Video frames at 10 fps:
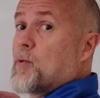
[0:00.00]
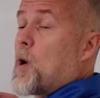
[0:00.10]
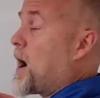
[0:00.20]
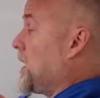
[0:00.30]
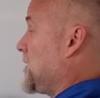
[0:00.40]

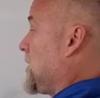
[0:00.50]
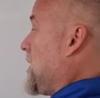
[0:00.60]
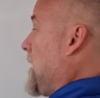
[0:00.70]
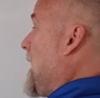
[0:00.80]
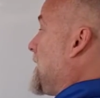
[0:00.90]
wide
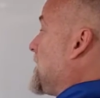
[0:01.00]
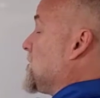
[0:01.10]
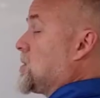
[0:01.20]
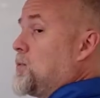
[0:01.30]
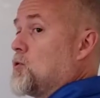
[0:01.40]
and the
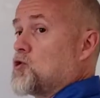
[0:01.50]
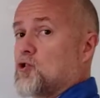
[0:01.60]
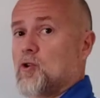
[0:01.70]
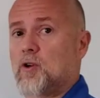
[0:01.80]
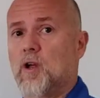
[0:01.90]

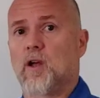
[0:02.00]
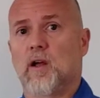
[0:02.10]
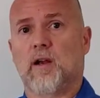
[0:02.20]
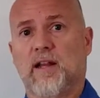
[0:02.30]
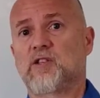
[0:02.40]
distribution
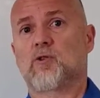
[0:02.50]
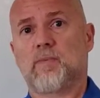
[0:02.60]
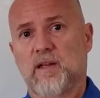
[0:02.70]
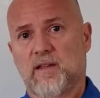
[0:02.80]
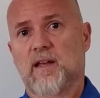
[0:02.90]
needs to
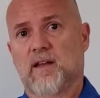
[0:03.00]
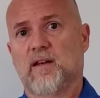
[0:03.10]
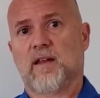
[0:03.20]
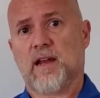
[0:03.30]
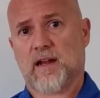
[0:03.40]
be taken
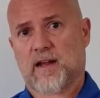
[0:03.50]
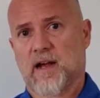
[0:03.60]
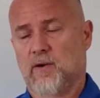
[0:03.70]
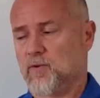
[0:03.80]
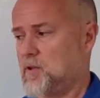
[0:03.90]
in
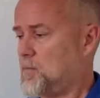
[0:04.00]
account.